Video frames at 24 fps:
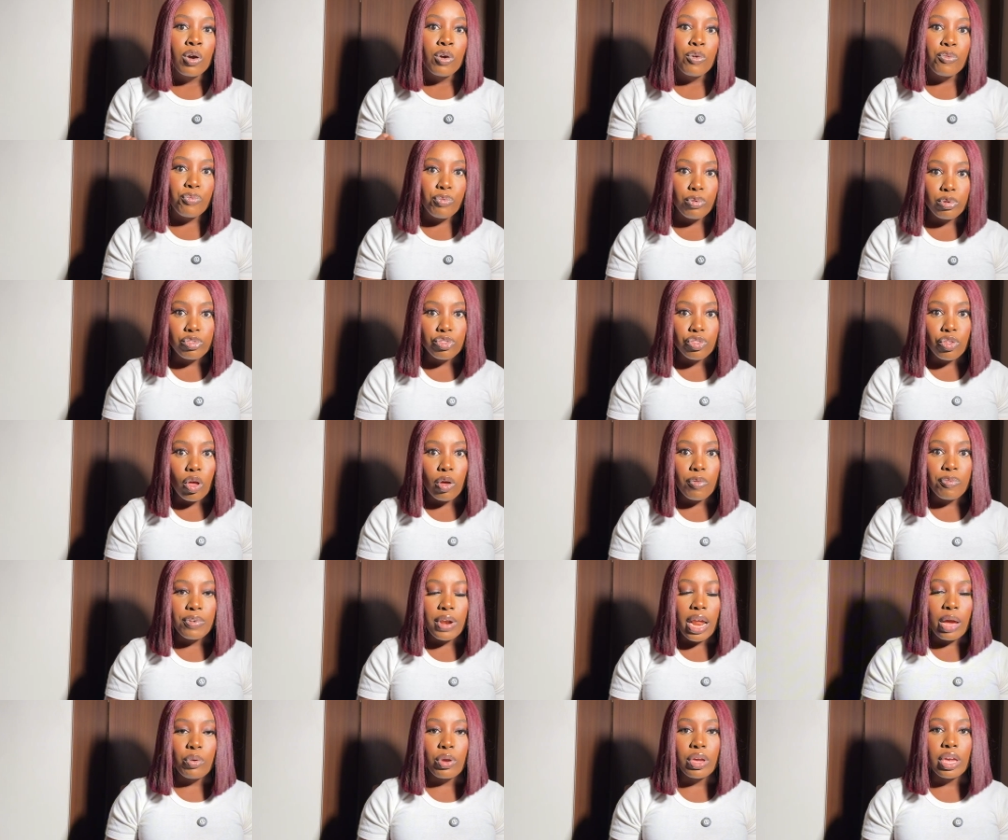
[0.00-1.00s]
food stuff,
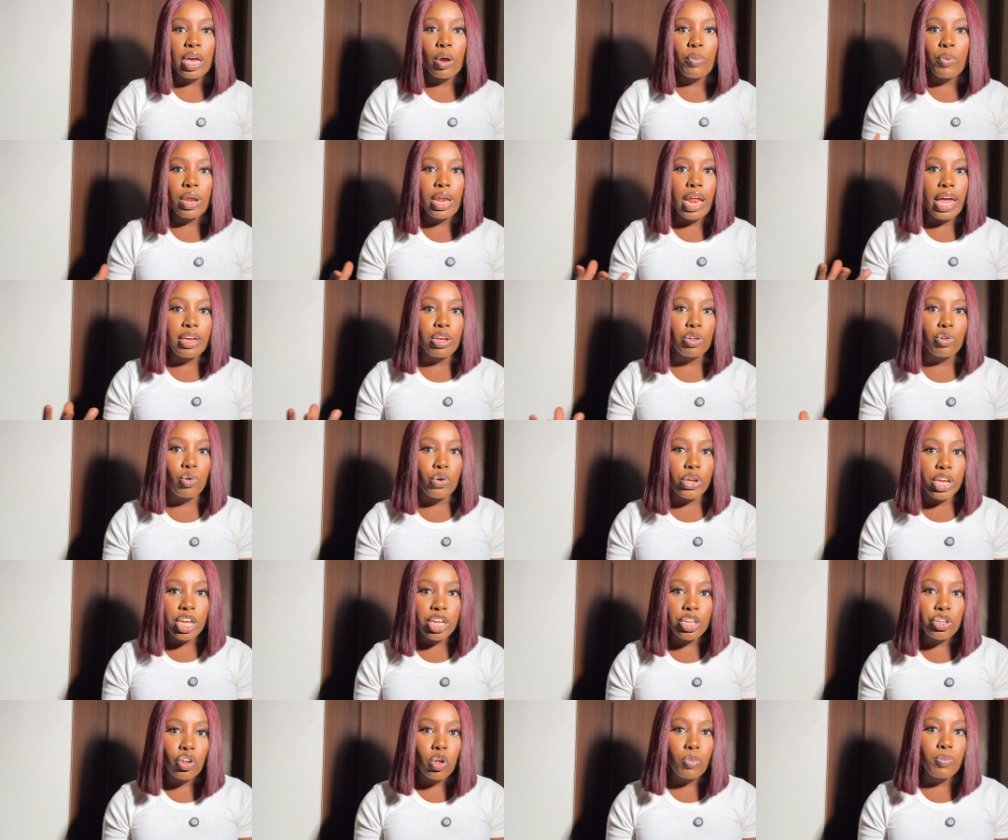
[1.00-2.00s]
like we came with like
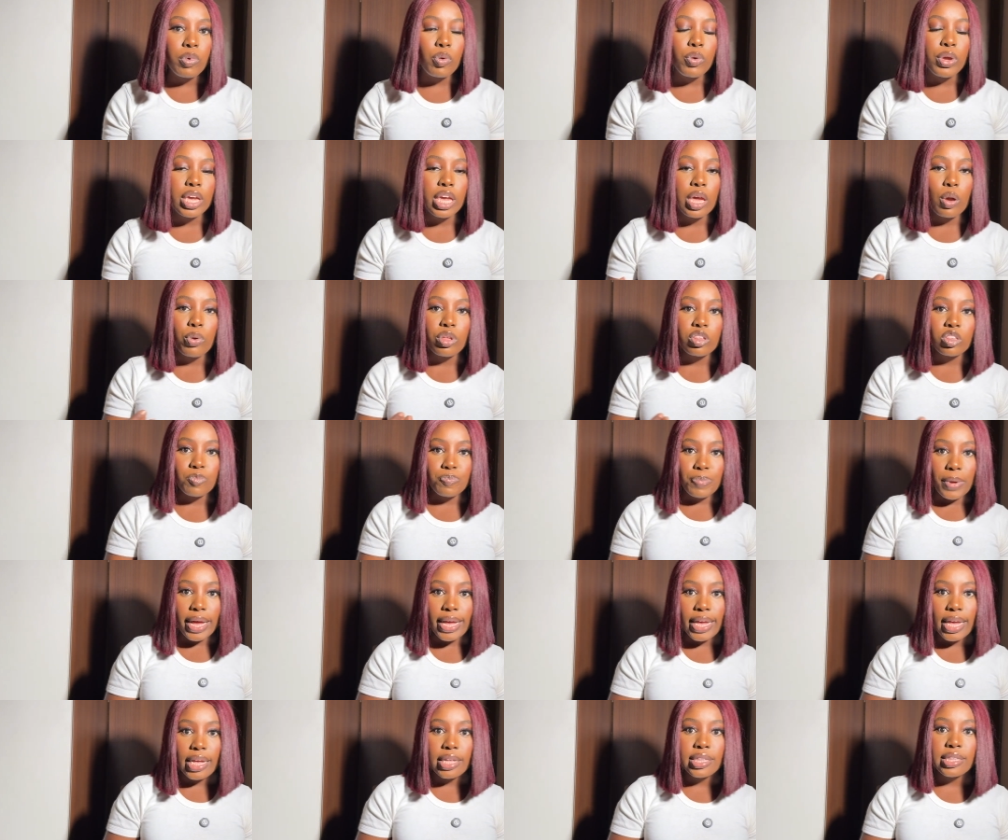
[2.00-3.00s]
indomie, we came with
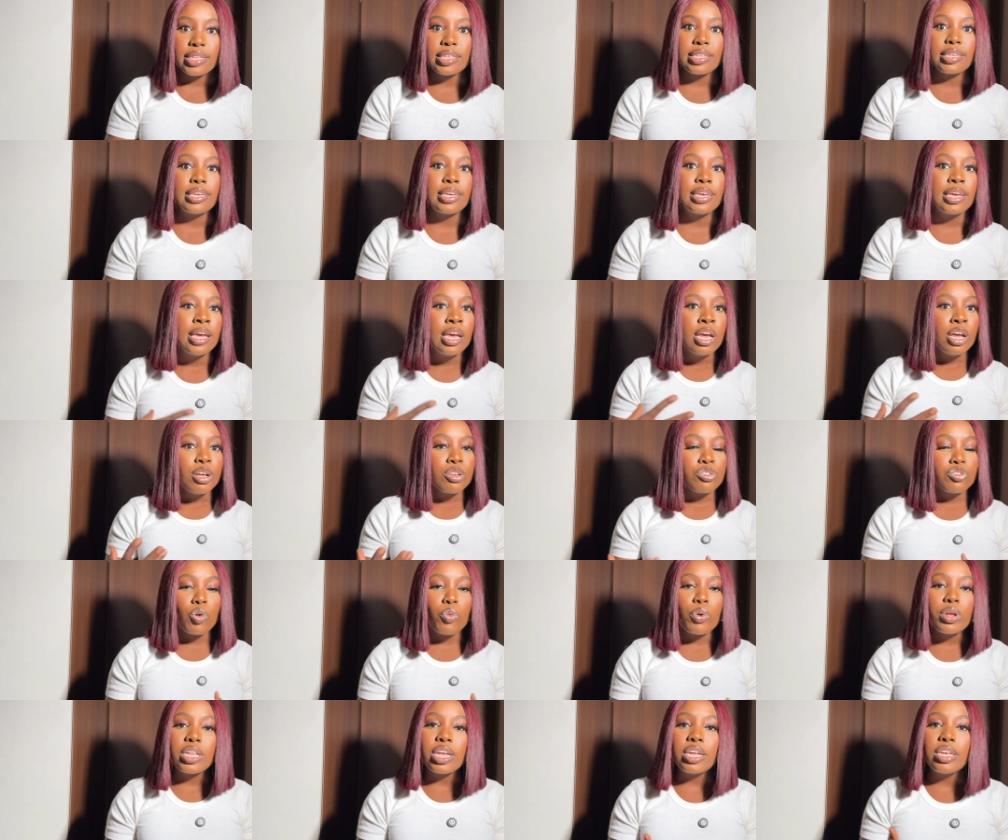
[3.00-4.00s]
spaghetti, so
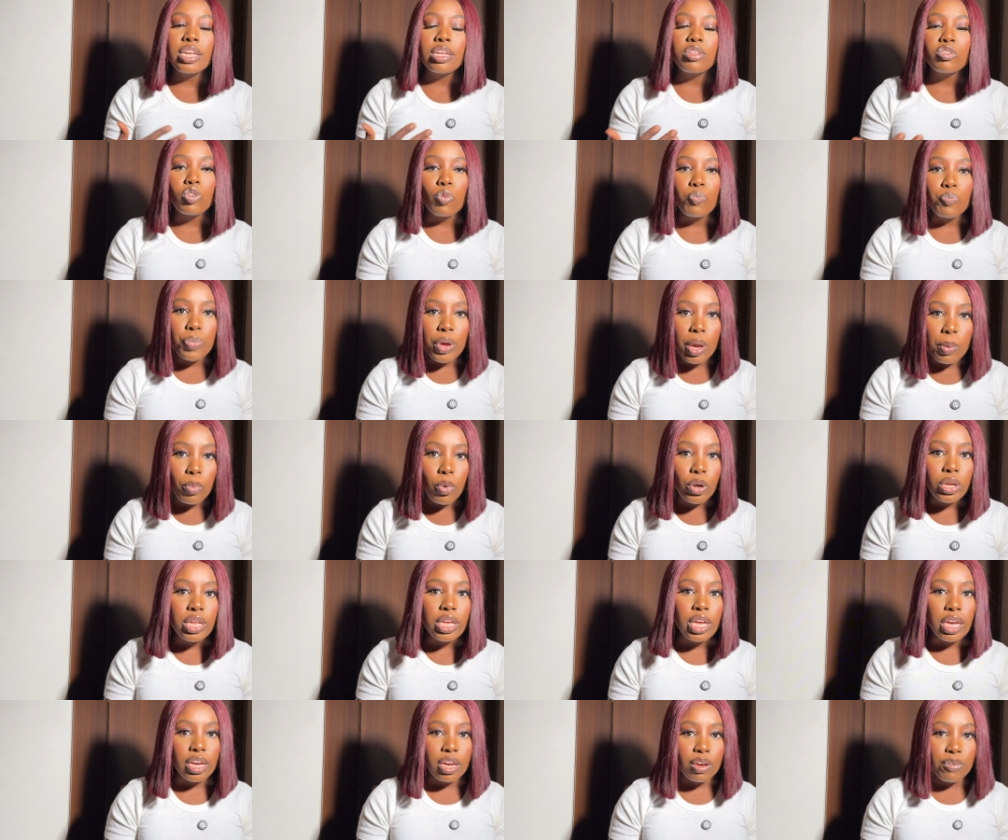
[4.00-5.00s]
we didn't need to pay
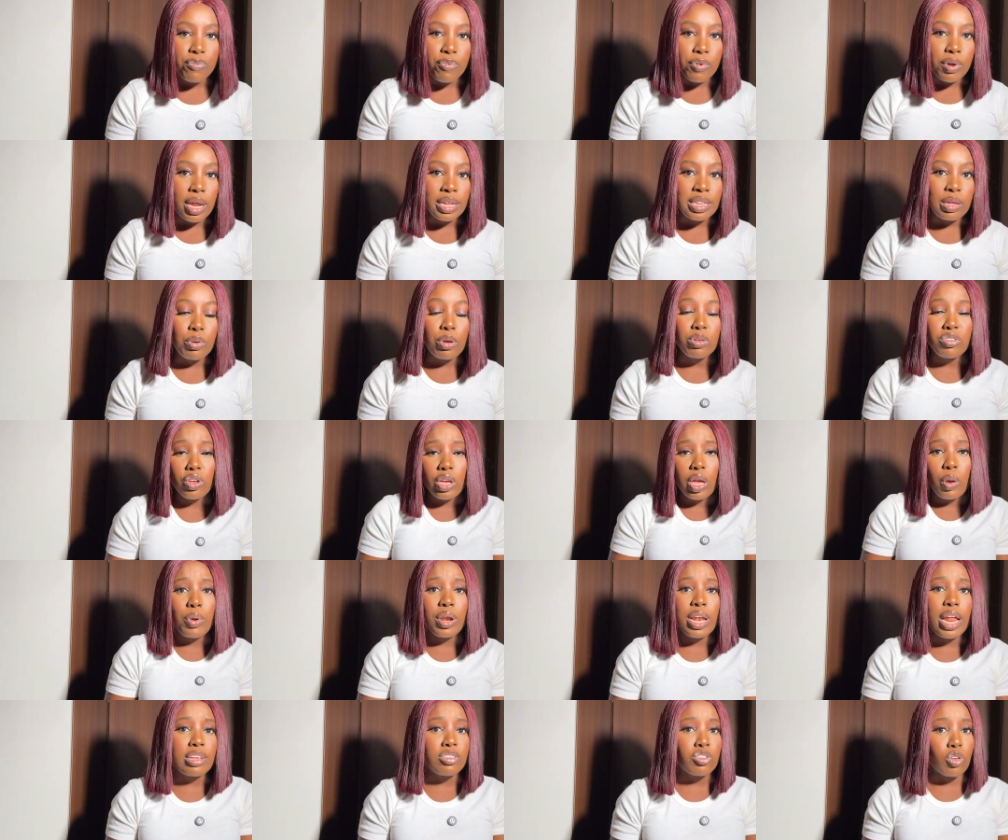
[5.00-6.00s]
money again for that. And we also came
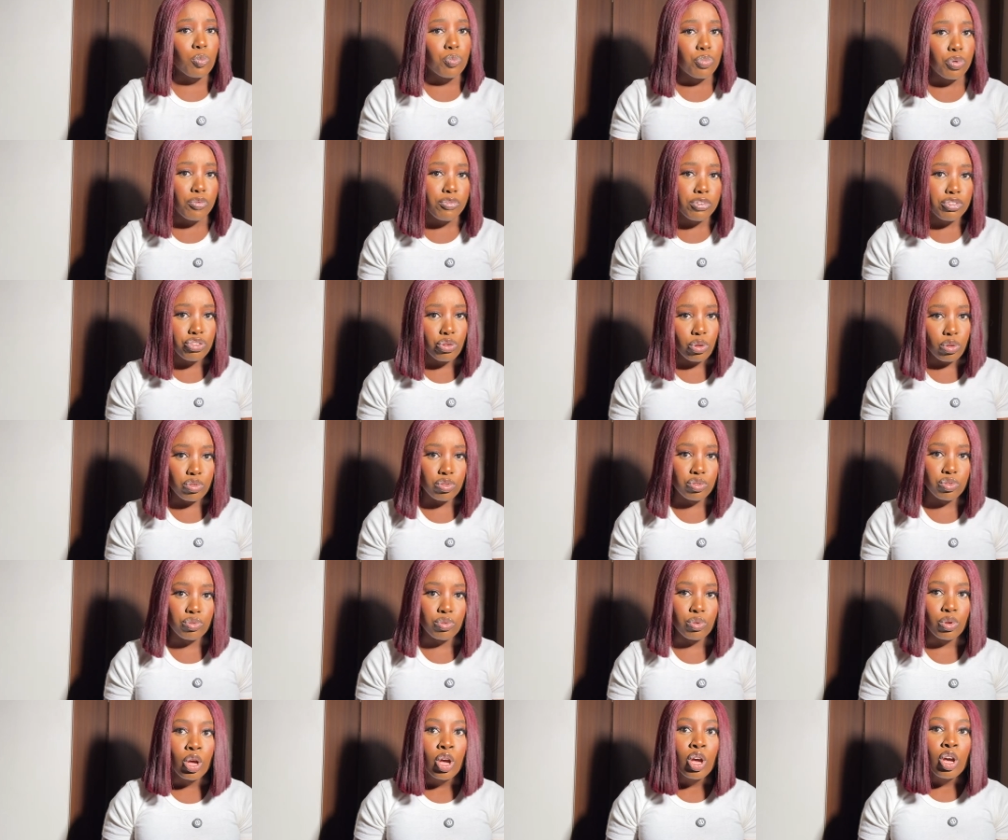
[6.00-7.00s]
with like some provisions
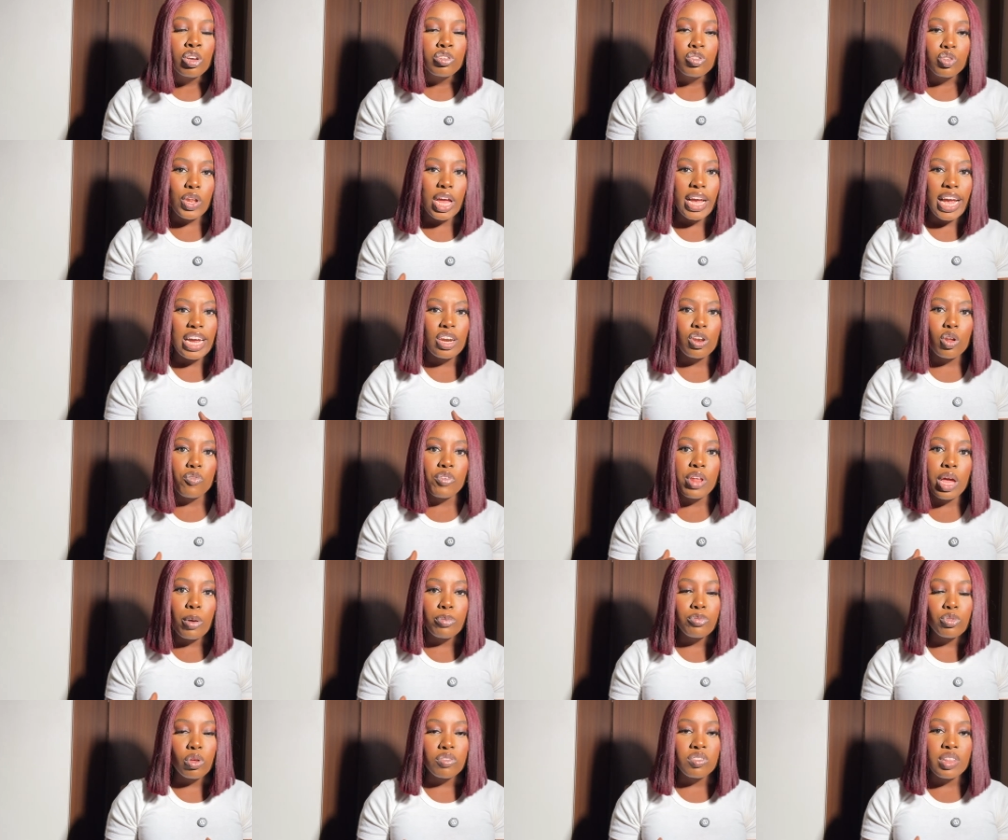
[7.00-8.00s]
too, so that kind of
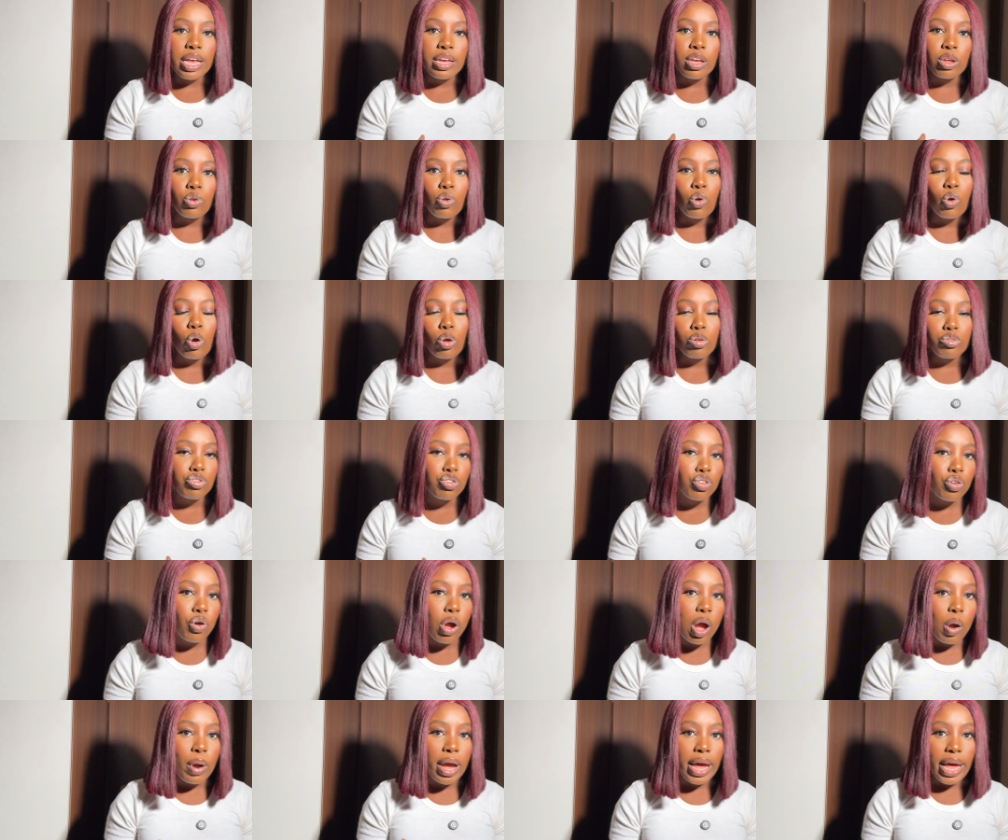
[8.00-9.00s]
helped us like control
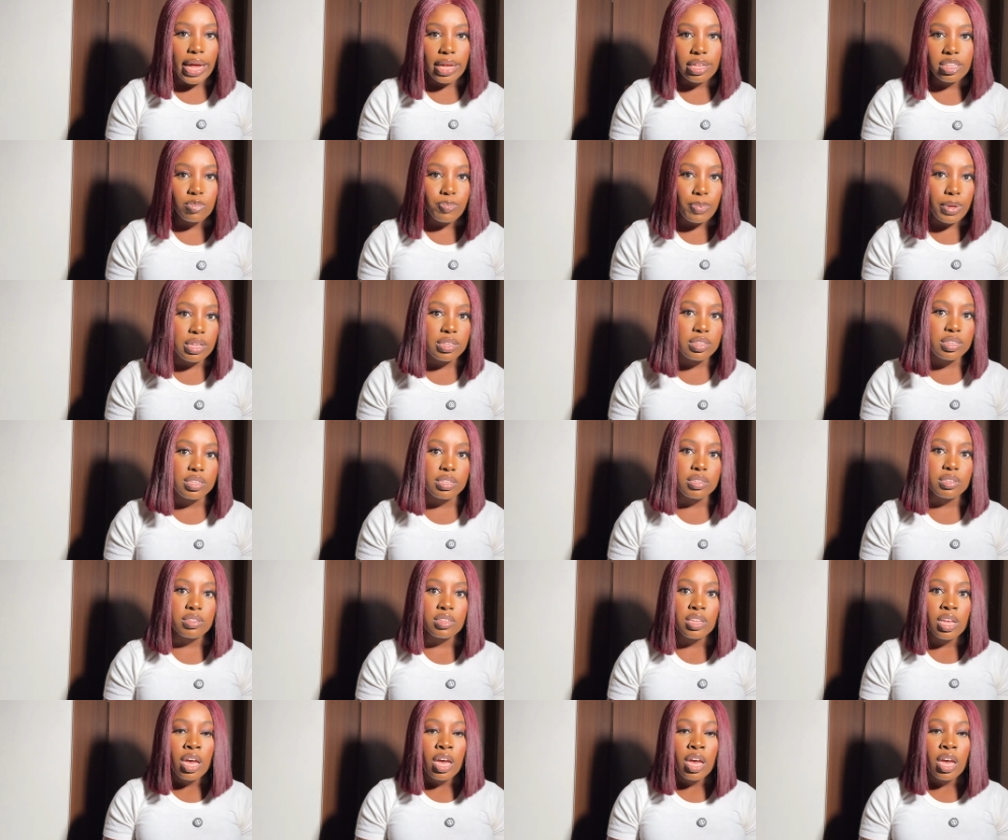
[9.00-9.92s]
our expenses.